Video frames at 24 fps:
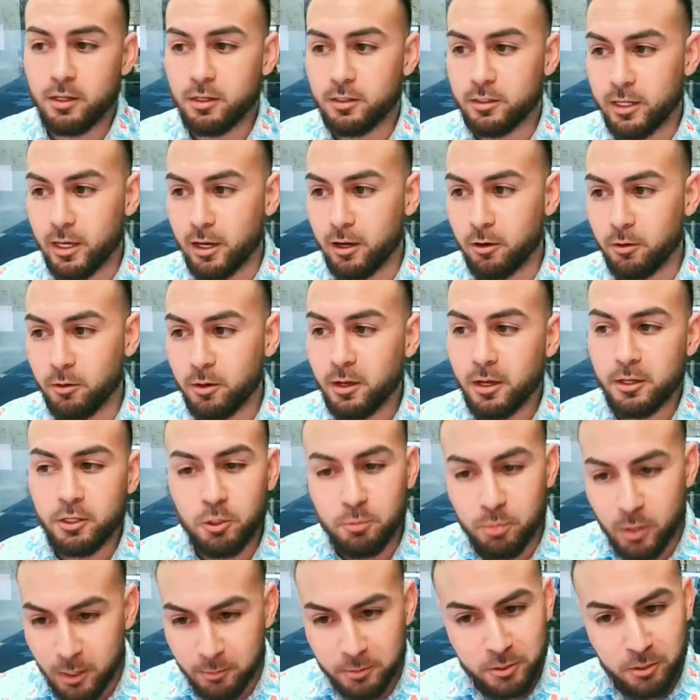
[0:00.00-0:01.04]
Now, you
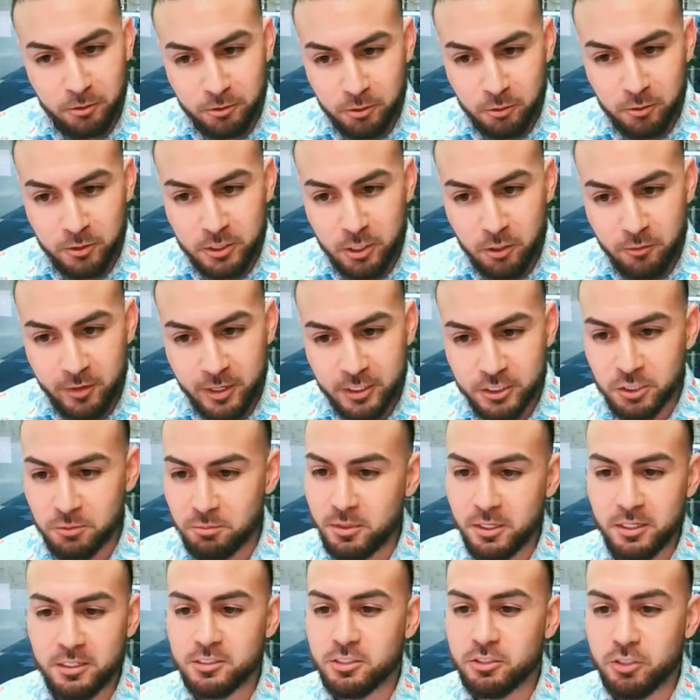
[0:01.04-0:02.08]
probably don't know what novation
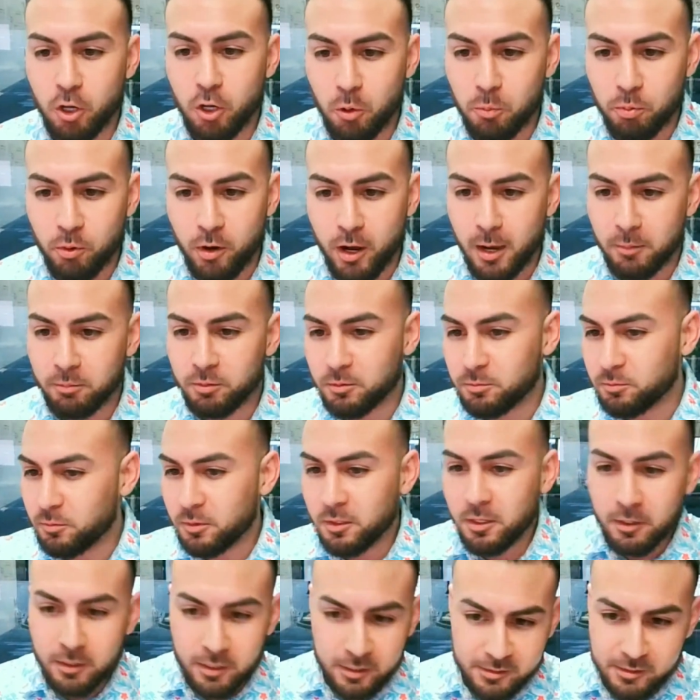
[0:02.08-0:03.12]
means. No problem.
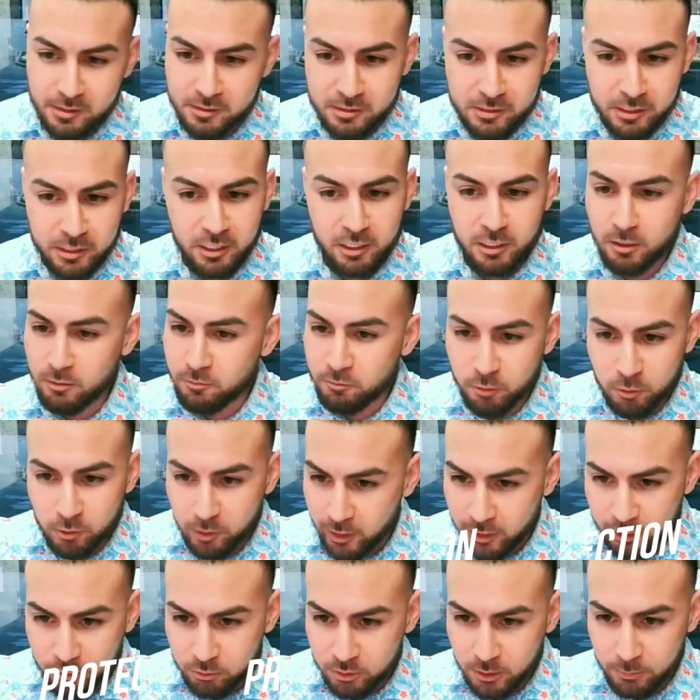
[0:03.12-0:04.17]
It's a synonym for
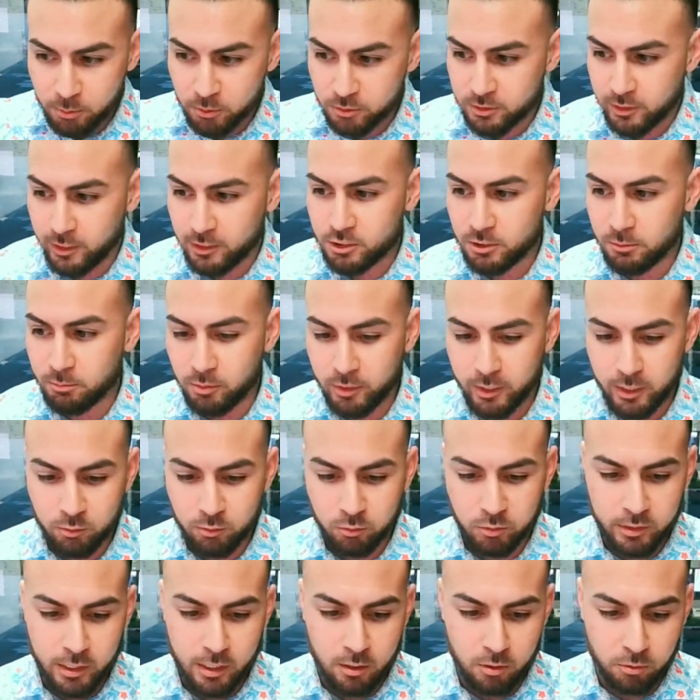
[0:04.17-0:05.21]
equity protection plan,
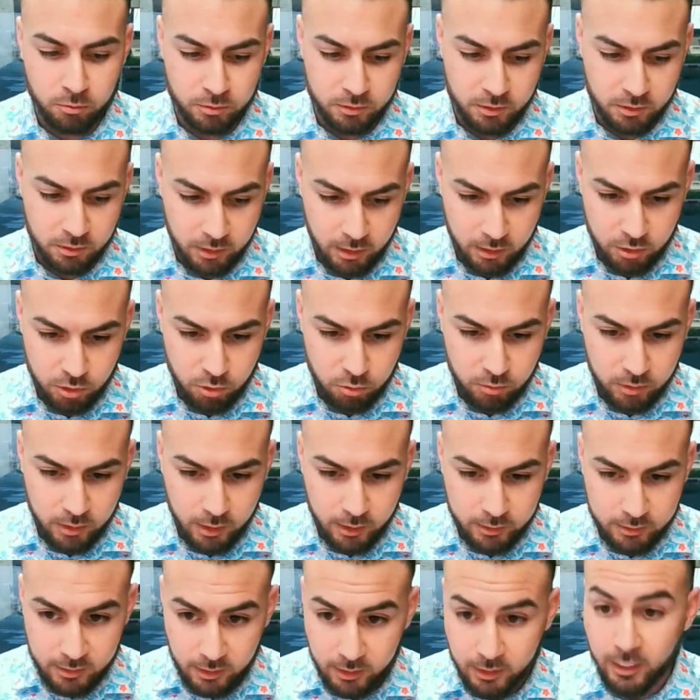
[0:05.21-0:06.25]
where not only can you
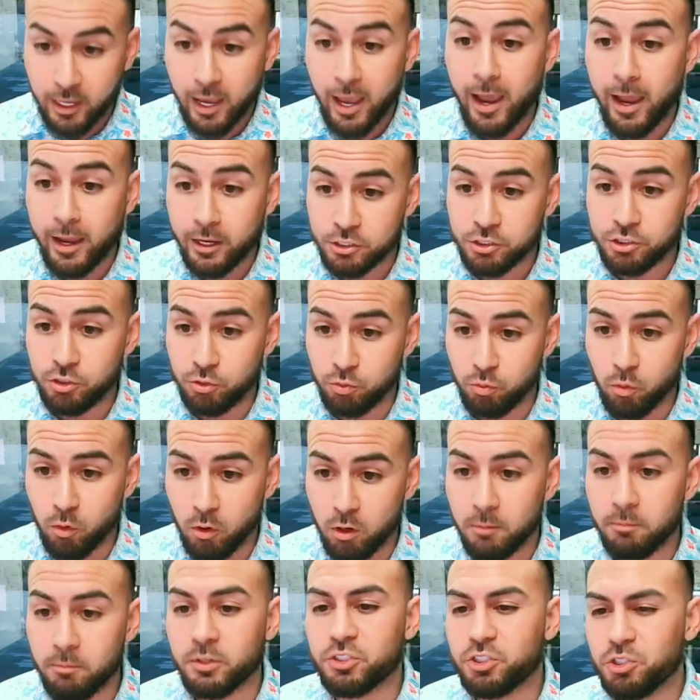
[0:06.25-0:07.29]
get the cash you
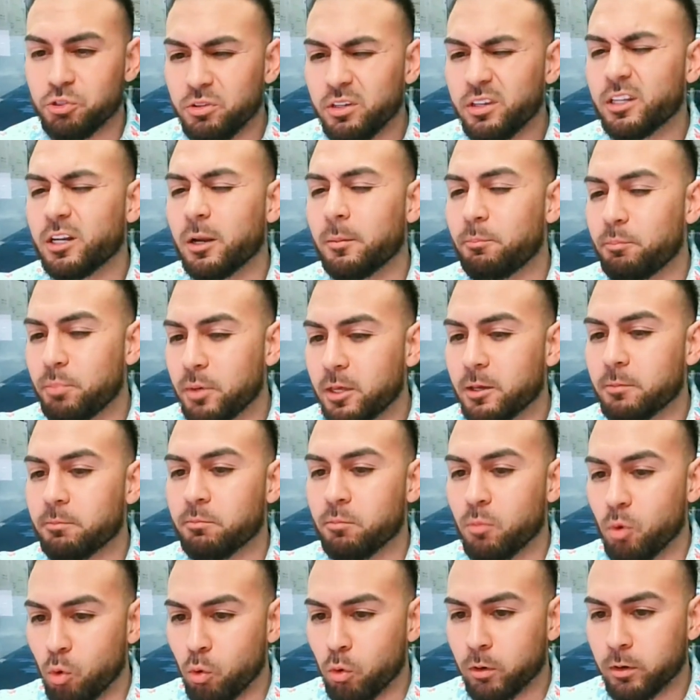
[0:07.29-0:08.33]
want, but you can get a bit
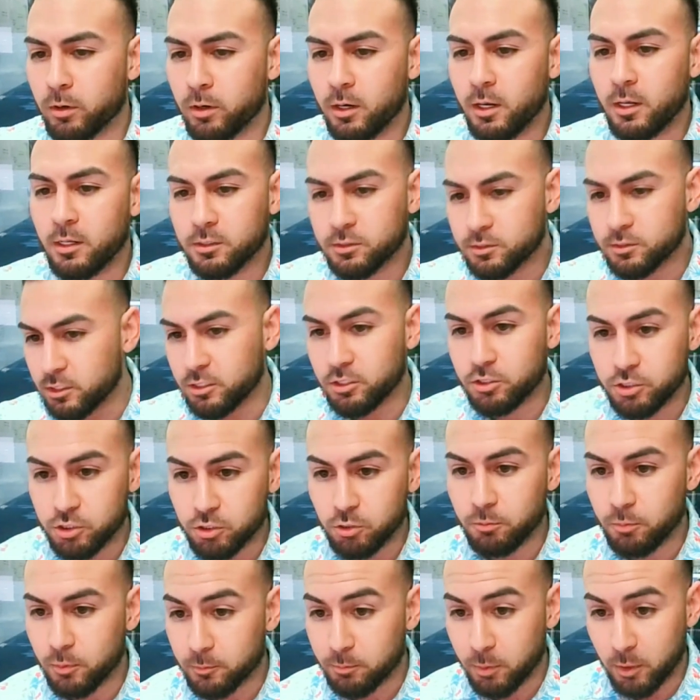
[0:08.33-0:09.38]
more since you
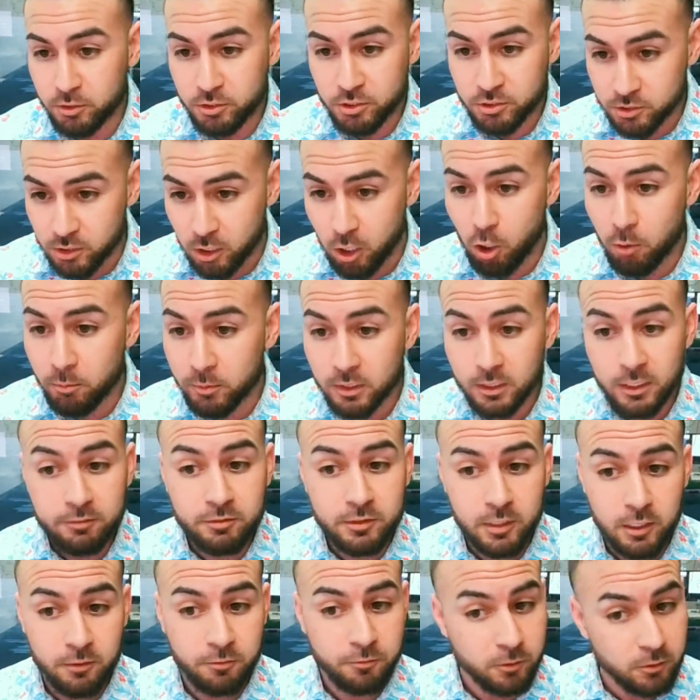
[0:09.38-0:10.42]
purchased the home and lived
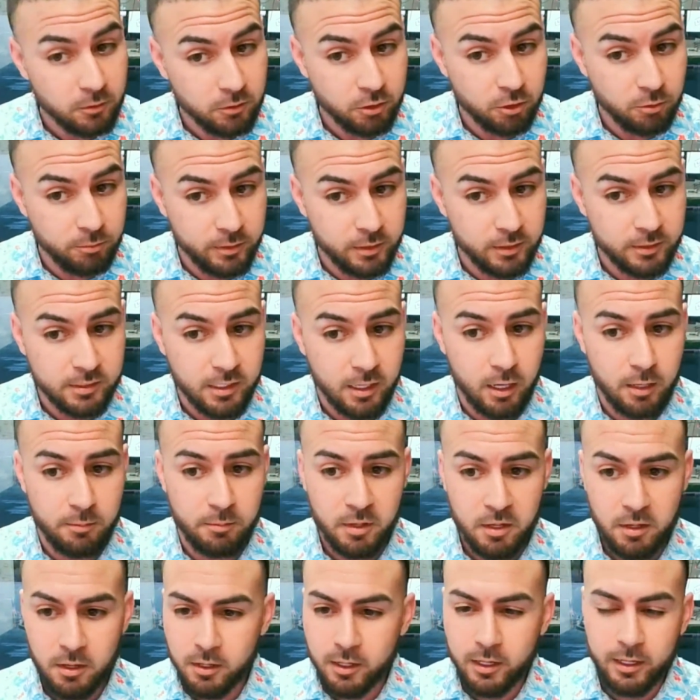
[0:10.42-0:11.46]
in it for a little bit of time.
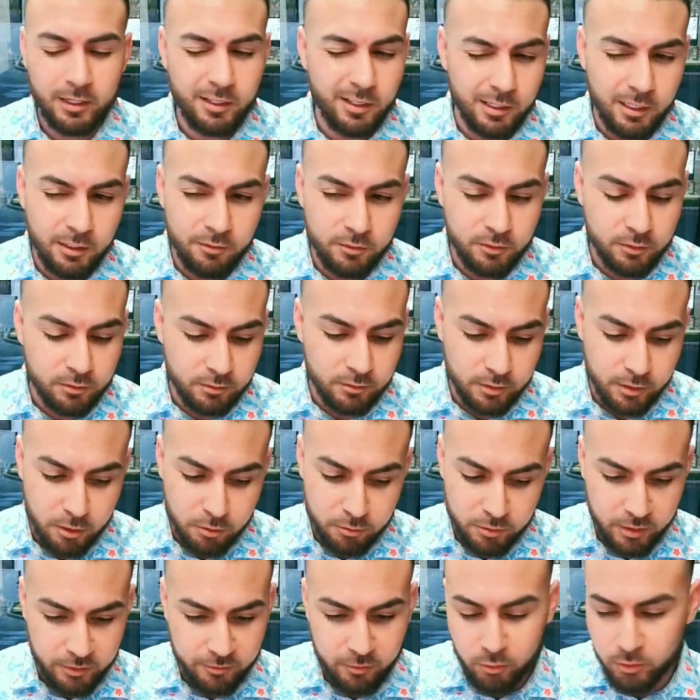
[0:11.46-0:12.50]
And even though
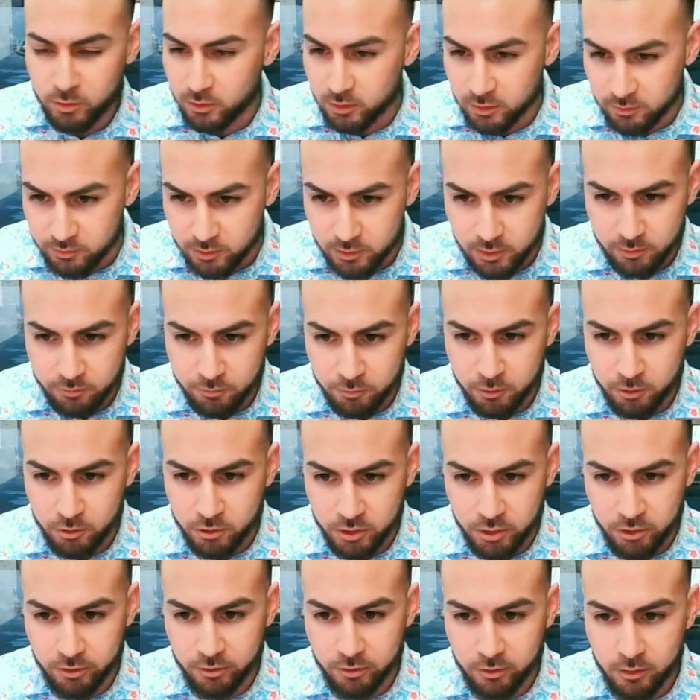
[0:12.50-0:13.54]
they've only lived in it for a
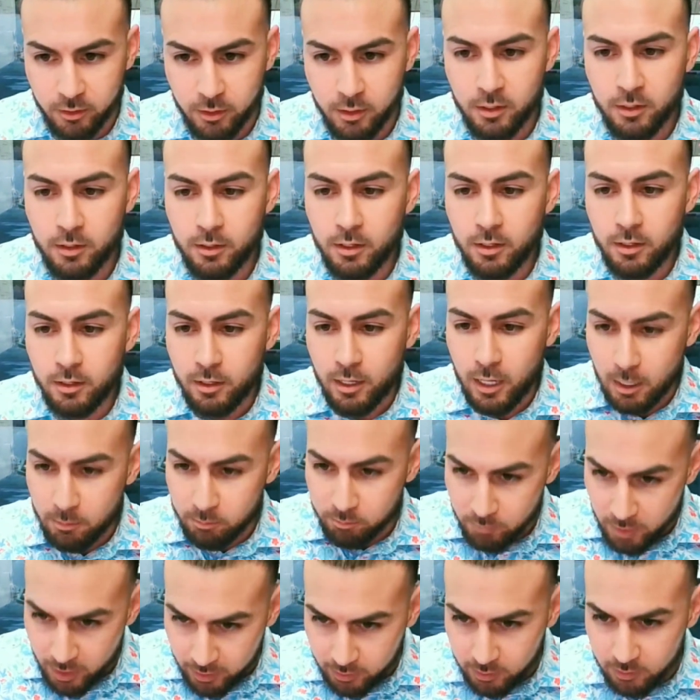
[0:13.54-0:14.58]
year,
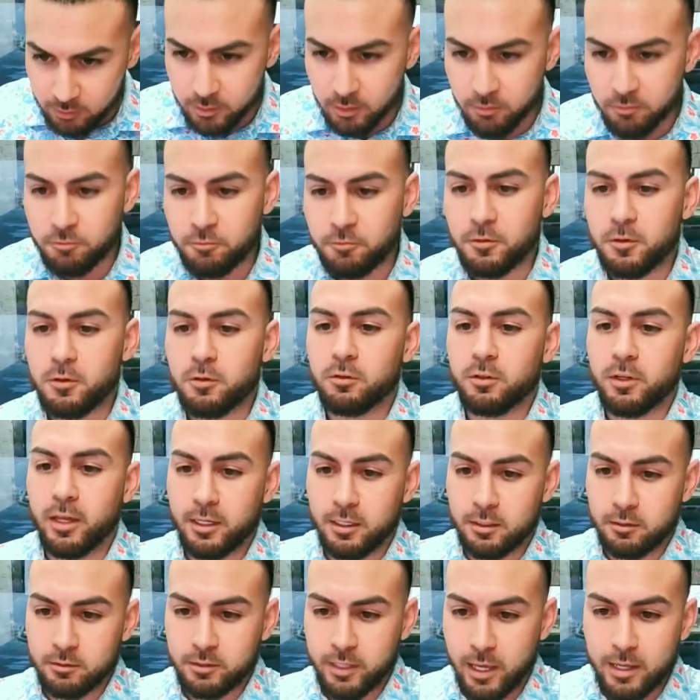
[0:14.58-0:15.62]
I'm making them feel
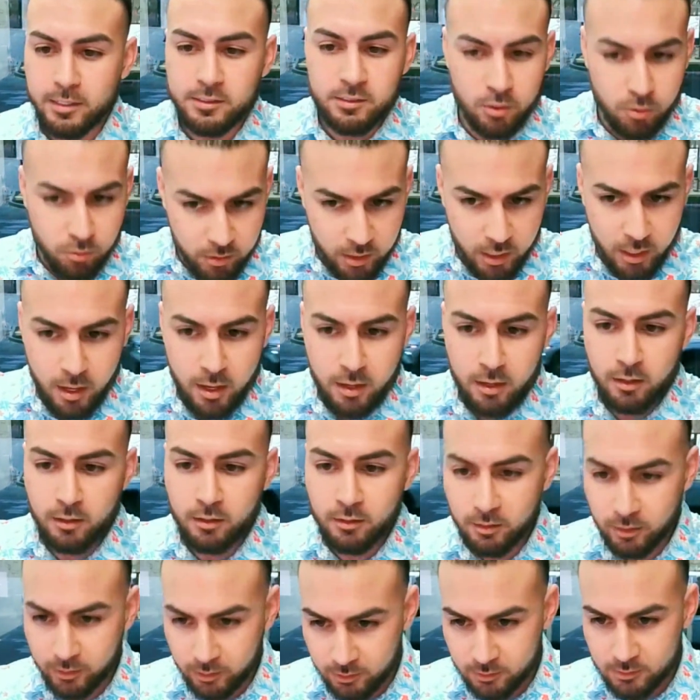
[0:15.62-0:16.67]
like that's okay.
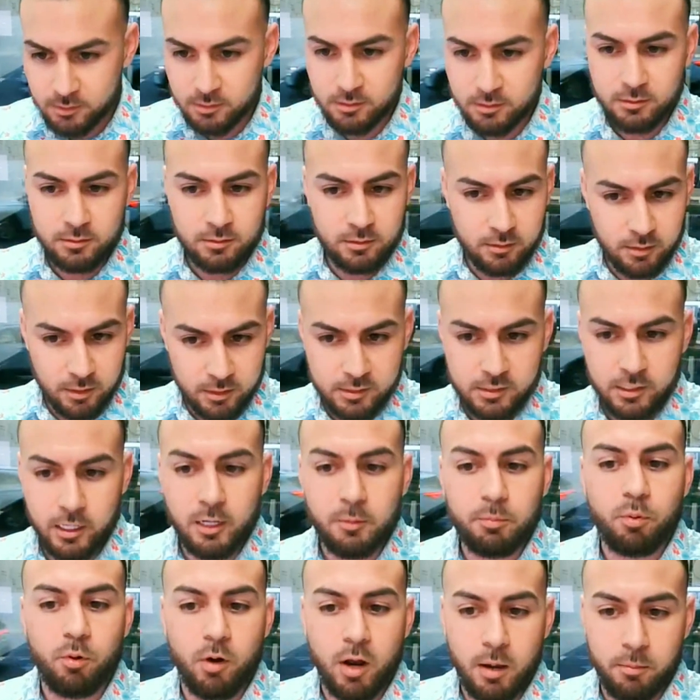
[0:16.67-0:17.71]
Like it's not a
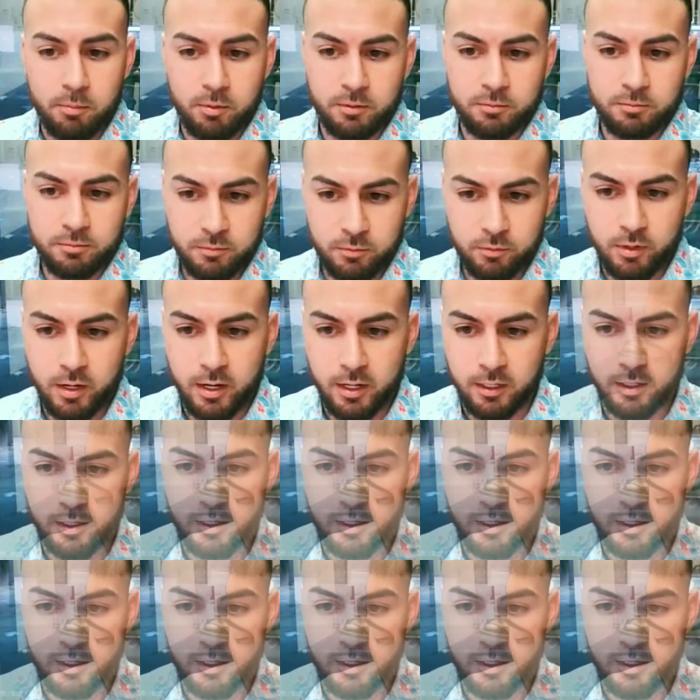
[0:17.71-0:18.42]
problem, right?